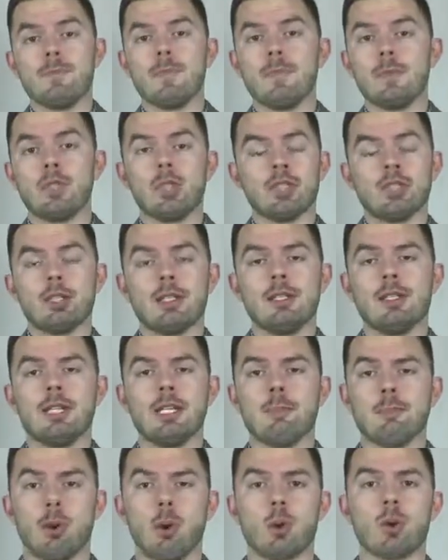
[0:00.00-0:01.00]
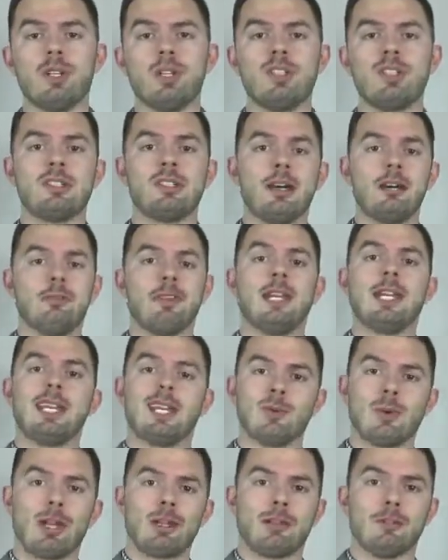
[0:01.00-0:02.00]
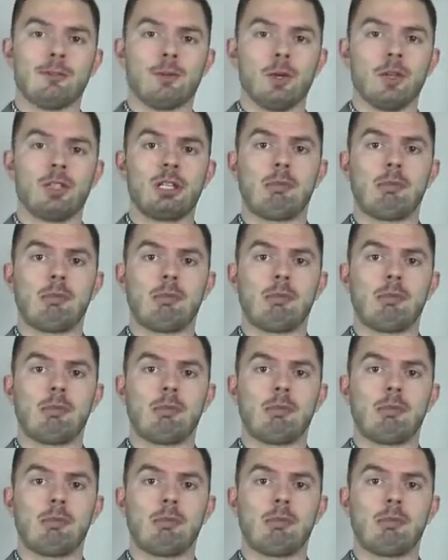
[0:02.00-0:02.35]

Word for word: just the importance of getting it right the first